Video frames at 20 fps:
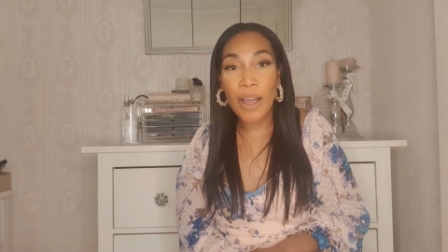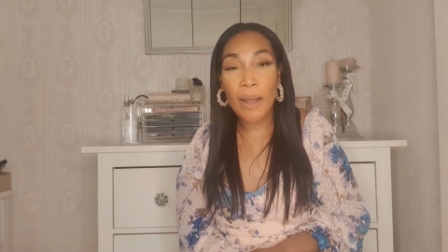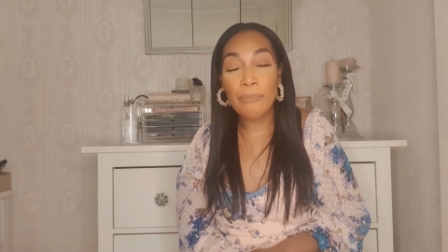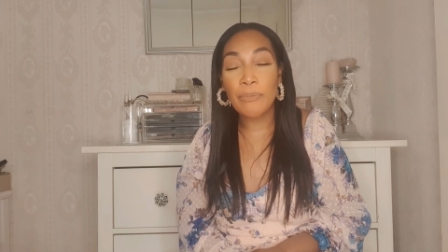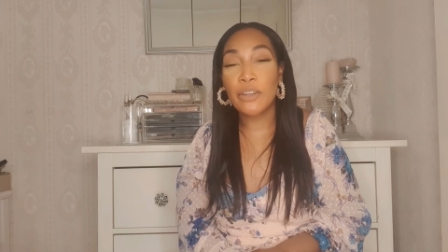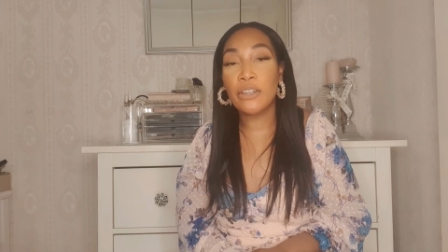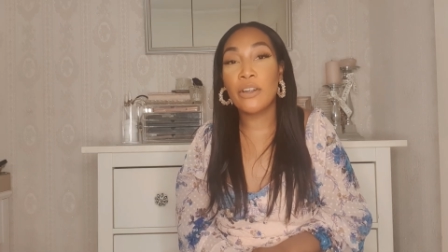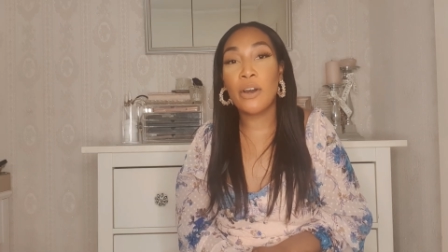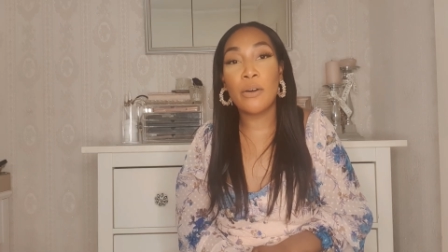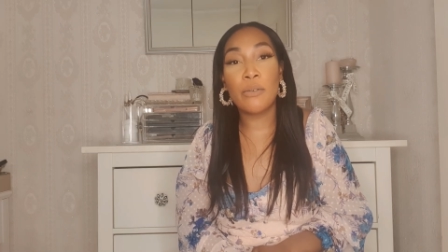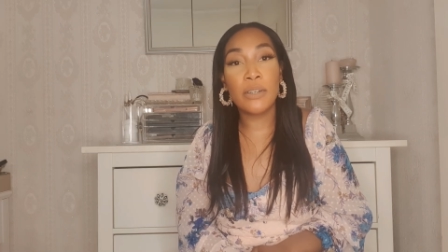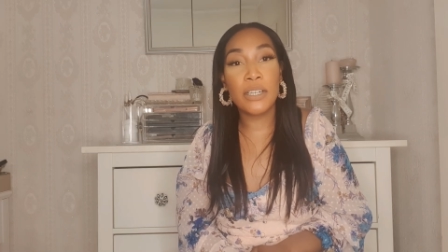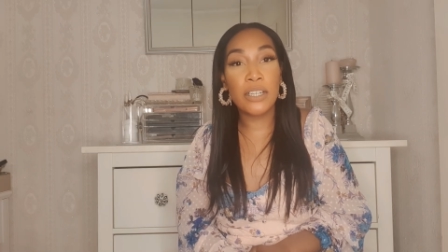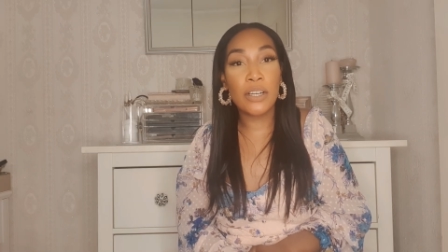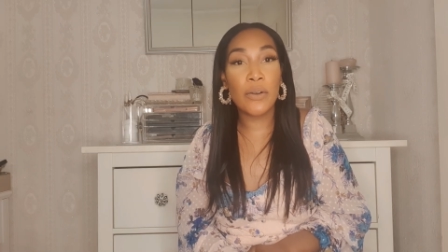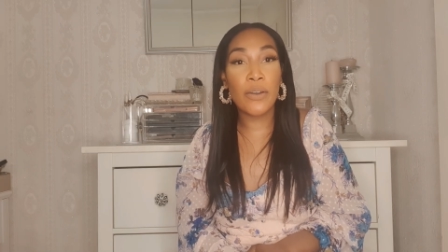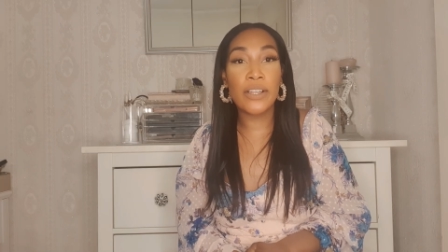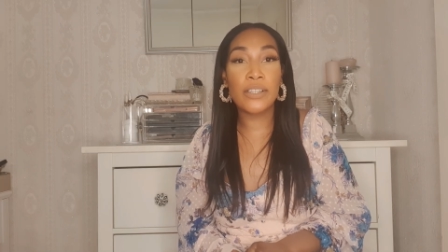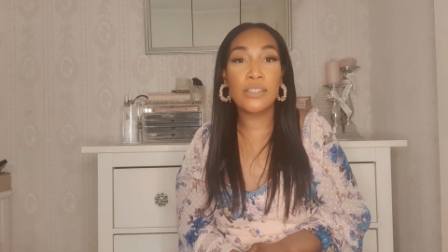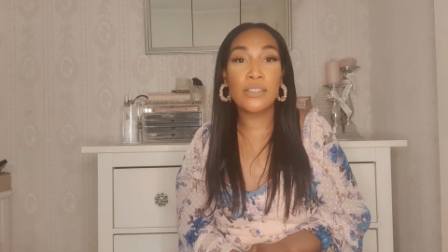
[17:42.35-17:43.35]
I'm not only
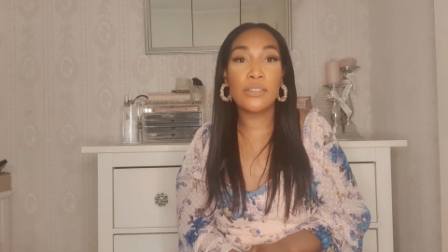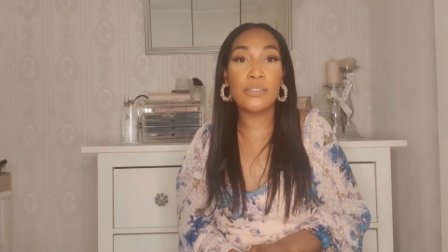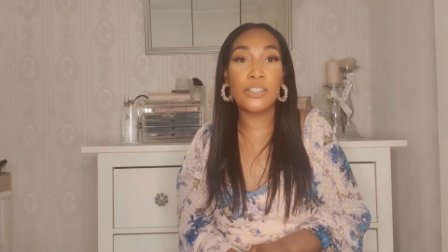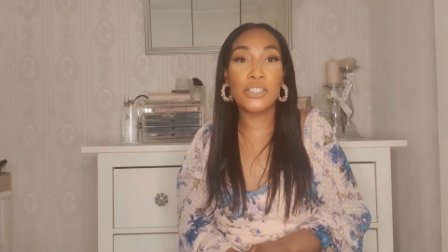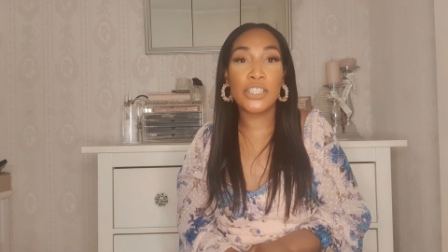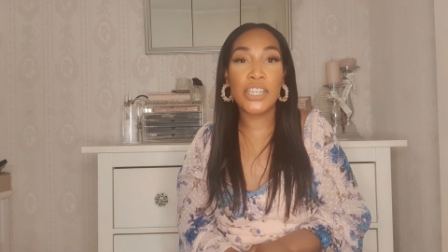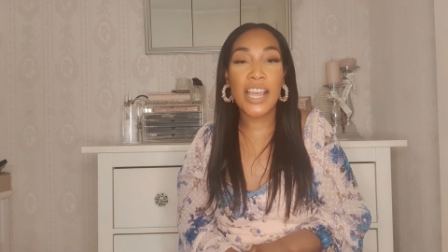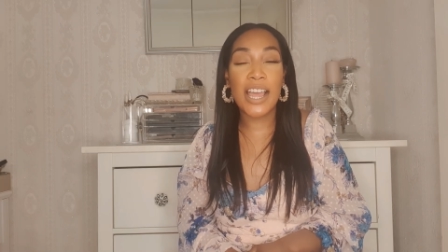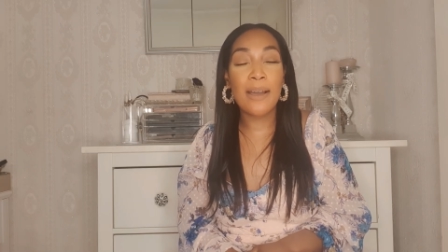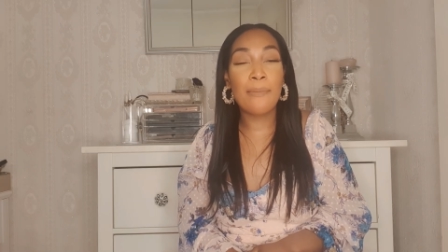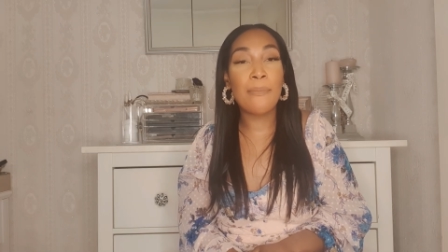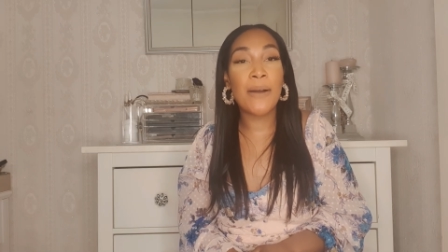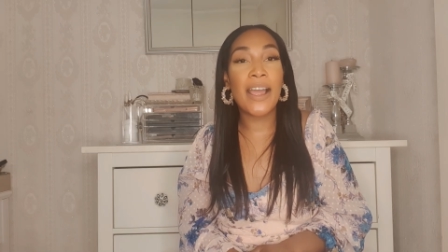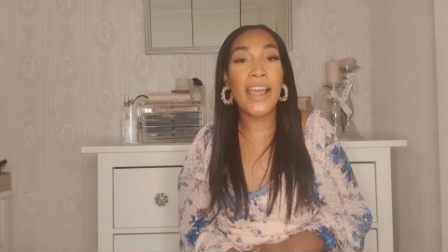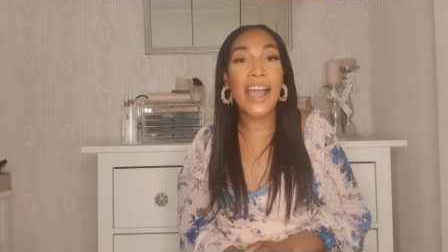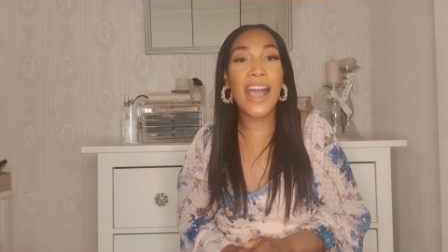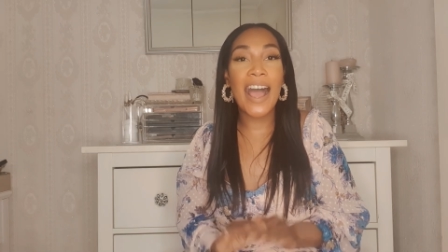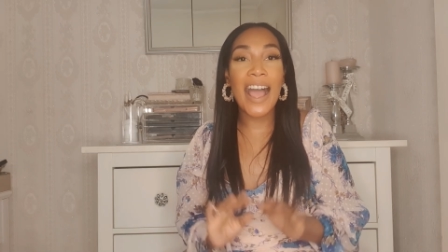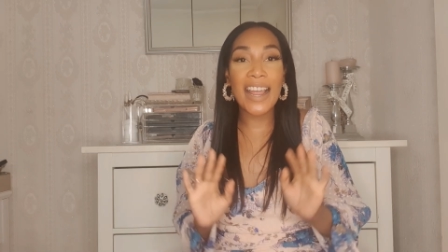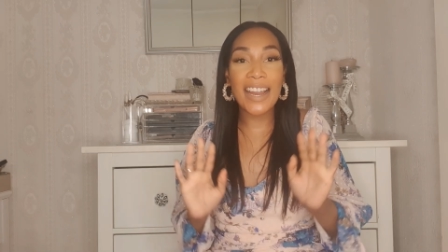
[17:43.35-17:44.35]
going to share my
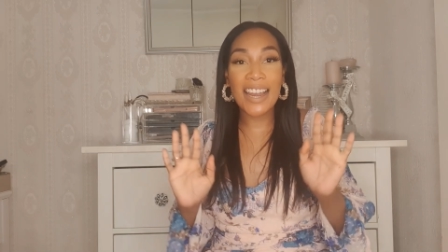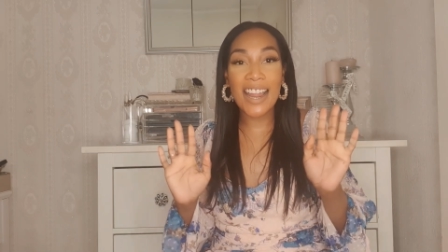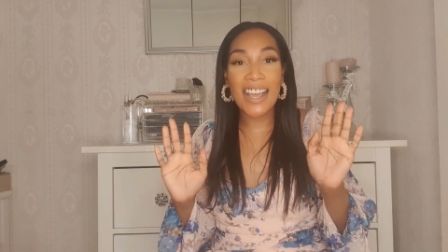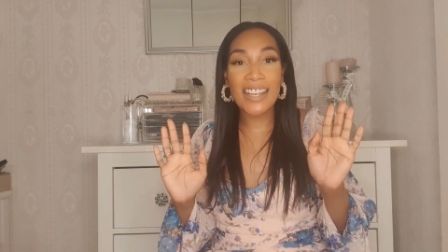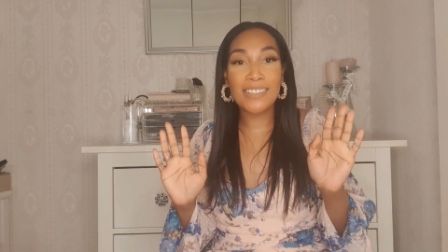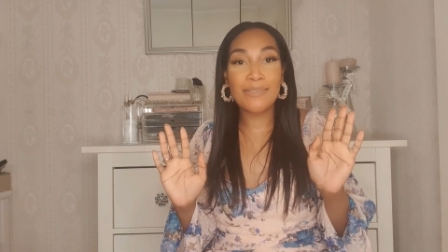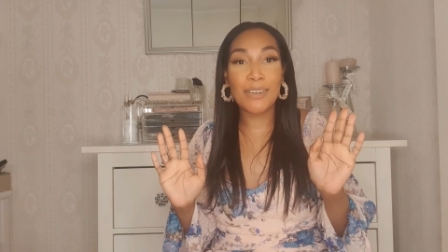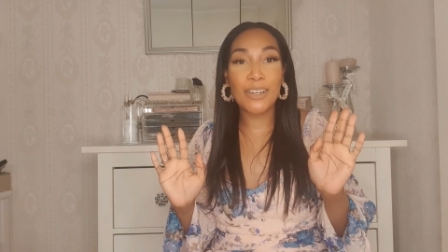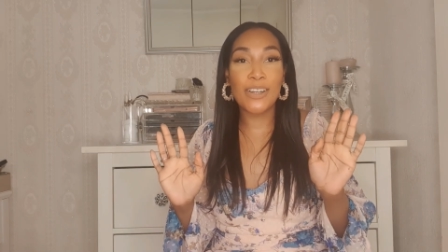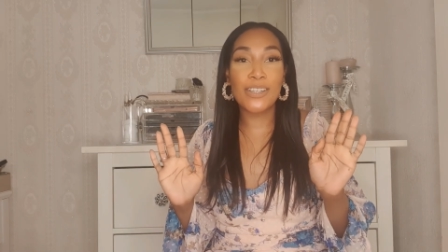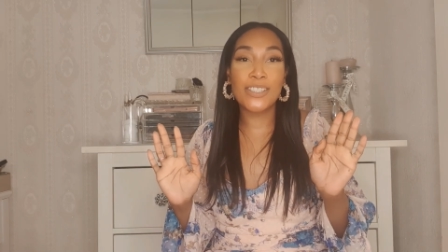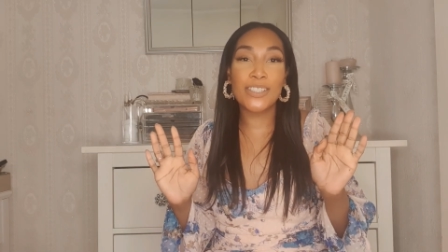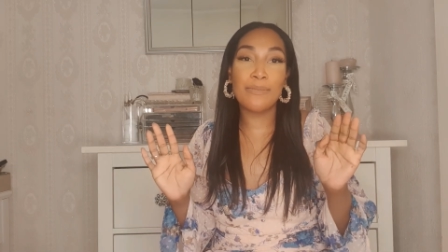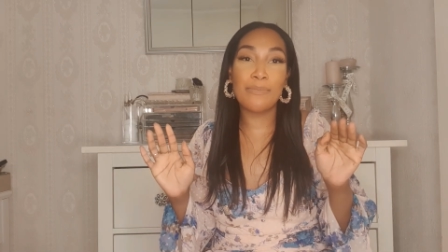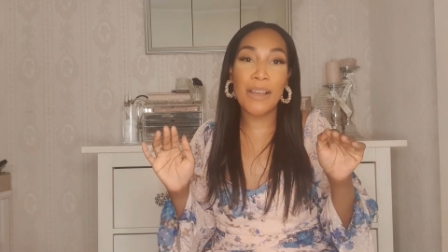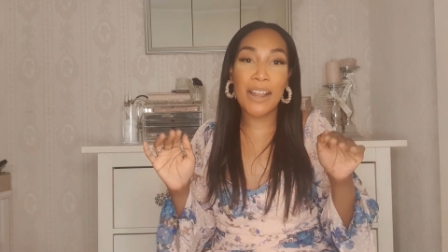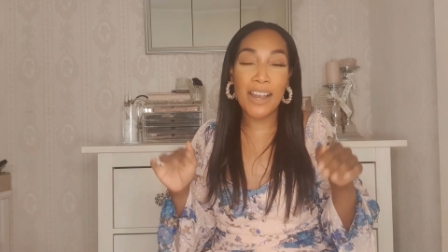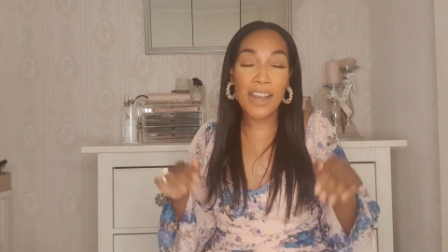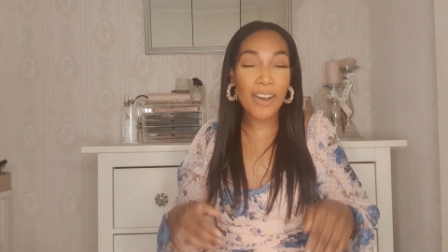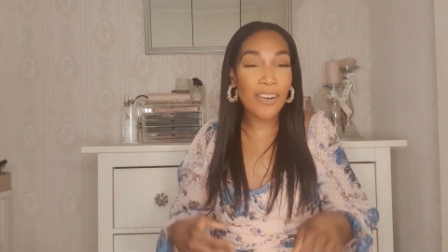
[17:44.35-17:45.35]
highlights, but also
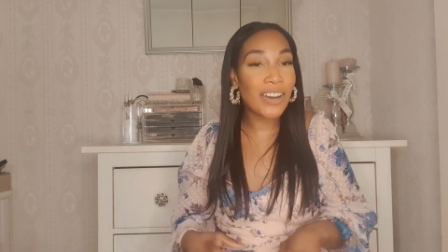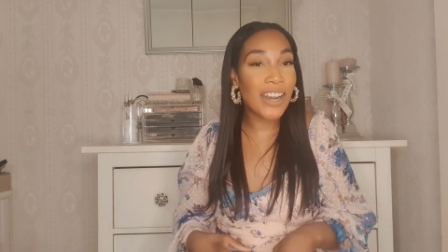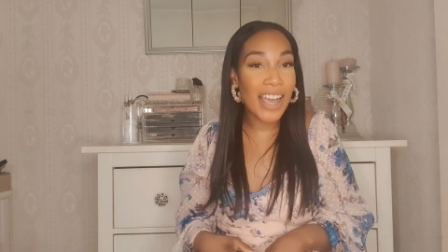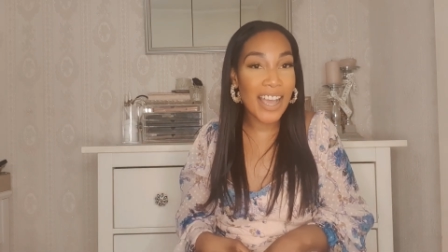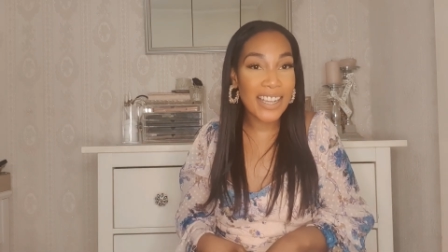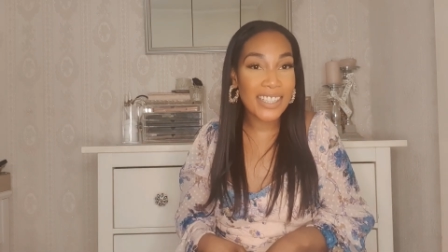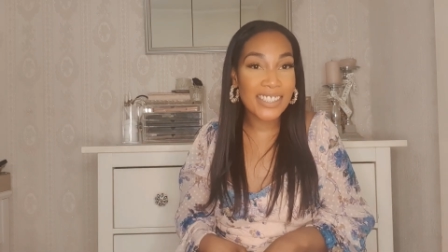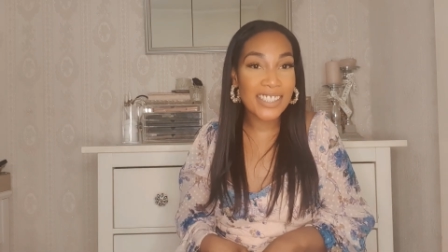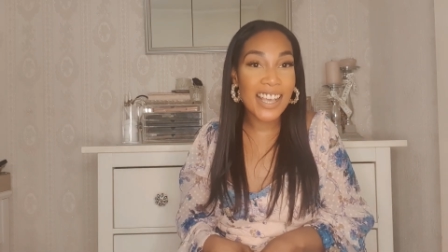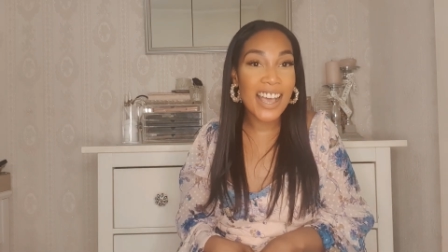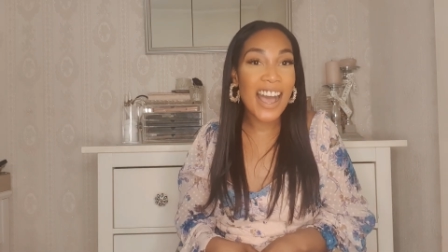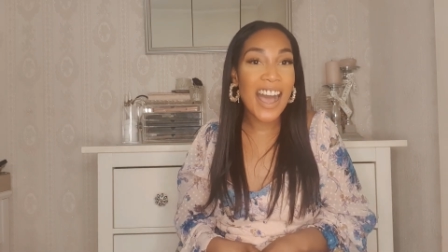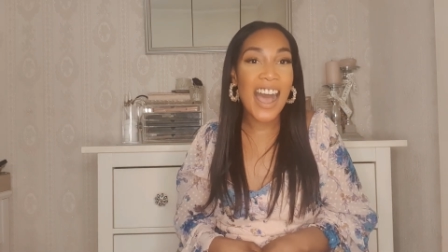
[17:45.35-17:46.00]
my lowlights.